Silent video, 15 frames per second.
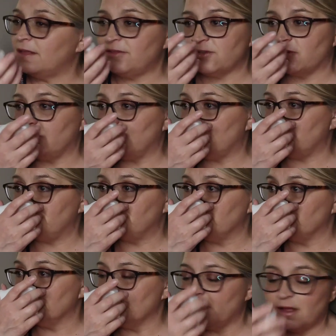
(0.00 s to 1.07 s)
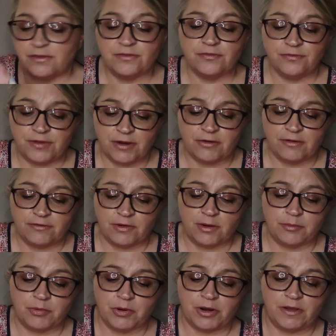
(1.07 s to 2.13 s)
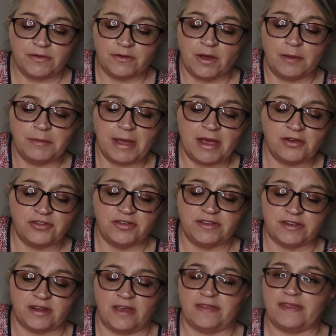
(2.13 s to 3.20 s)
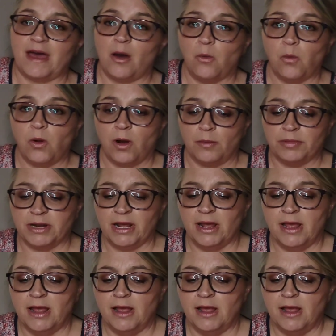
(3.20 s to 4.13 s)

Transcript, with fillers: That's good. That's very, very pretty. So I'm anxious to get that warmed.